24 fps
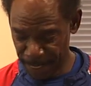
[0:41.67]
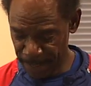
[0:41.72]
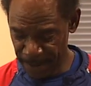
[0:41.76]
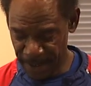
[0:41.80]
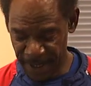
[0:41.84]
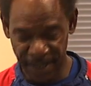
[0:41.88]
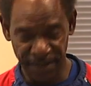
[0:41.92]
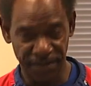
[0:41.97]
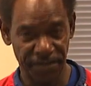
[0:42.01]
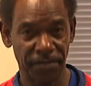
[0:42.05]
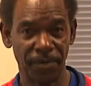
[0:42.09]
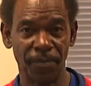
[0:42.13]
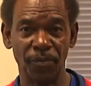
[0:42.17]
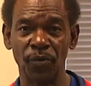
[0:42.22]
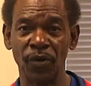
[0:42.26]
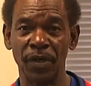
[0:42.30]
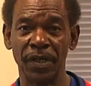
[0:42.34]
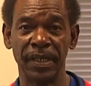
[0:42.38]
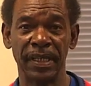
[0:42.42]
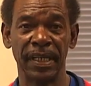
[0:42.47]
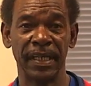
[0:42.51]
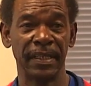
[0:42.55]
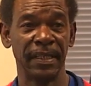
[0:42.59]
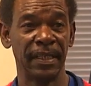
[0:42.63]
as someone
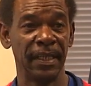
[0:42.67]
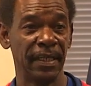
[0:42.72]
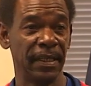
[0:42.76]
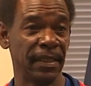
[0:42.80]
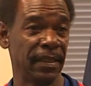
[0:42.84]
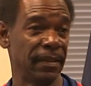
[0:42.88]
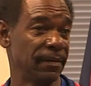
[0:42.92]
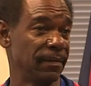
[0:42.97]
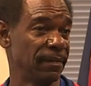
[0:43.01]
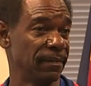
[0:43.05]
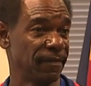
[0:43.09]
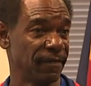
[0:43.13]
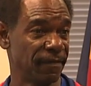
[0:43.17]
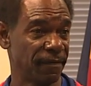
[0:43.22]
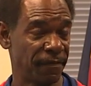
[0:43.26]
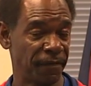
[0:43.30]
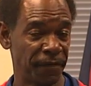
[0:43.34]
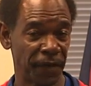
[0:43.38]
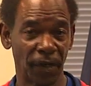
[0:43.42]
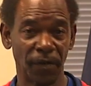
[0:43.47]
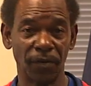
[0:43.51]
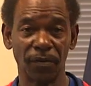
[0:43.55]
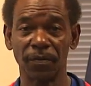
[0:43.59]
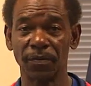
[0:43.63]
that they
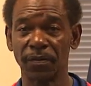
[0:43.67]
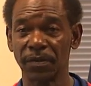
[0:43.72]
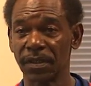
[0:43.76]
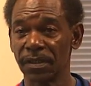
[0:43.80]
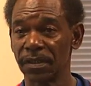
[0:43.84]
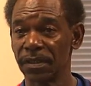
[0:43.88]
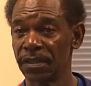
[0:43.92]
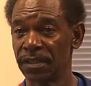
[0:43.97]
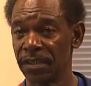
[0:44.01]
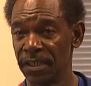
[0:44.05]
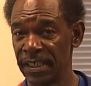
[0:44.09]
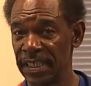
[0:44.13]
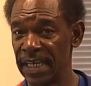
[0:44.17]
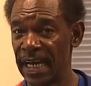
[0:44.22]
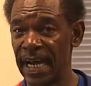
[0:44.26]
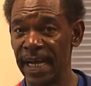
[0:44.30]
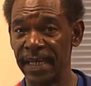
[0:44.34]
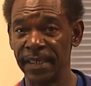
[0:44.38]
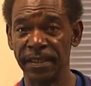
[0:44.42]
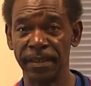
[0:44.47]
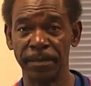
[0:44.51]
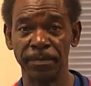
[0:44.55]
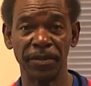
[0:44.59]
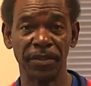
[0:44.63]
felt could guide
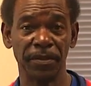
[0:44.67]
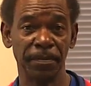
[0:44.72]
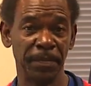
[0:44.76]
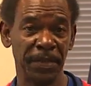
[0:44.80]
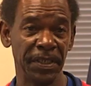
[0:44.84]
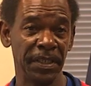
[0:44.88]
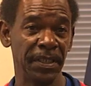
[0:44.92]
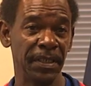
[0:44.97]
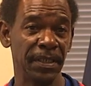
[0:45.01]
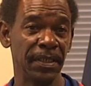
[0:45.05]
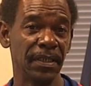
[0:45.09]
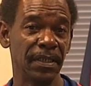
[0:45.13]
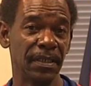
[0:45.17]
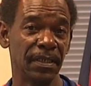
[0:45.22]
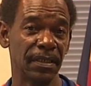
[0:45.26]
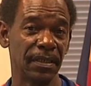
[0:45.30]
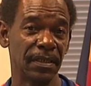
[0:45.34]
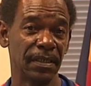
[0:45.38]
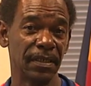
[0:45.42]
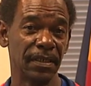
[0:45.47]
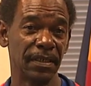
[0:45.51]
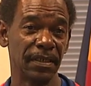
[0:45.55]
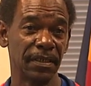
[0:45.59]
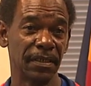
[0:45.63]
them to be
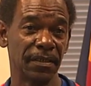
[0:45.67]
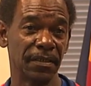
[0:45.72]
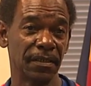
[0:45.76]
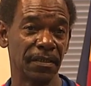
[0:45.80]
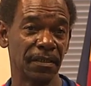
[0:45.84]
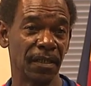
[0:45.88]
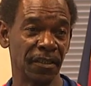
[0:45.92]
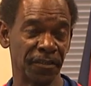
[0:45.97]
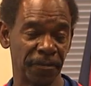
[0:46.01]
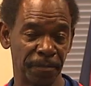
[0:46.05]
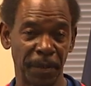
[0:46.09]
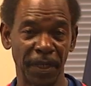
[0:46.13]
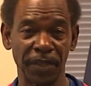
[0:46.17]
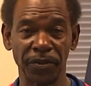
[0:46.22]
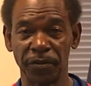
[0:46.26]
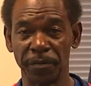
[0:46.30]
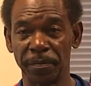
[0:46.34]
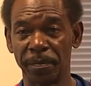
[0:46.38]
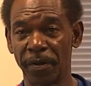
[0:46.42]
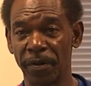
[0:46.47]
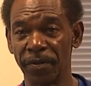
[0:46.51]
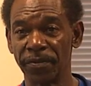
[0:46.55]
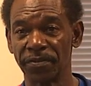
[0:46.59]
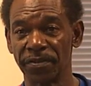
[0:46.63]
a special
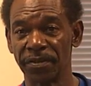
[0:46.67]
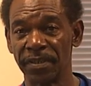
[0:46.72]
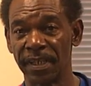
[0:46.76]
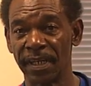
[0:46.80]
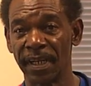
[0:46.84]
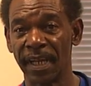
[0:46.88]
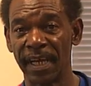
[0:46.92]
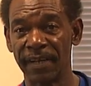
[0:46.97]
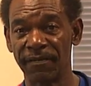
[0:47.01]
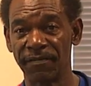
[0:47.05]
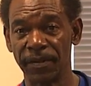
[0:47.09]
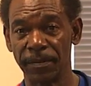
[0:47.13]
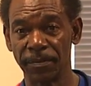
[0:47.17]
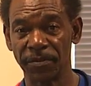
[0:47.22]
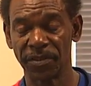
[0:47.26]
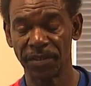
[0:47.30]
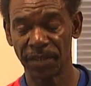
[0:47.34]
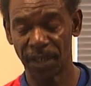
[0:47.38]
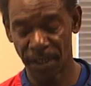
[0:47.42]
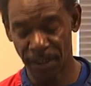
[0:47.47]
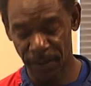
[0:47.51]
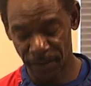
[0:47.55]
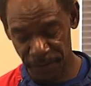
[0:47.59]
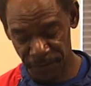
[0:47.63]
person in life
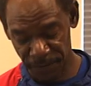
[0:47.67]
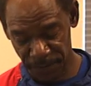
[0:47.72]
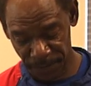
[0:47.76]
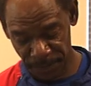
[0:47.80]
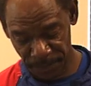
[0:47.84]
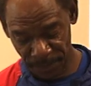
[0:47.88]
themselves.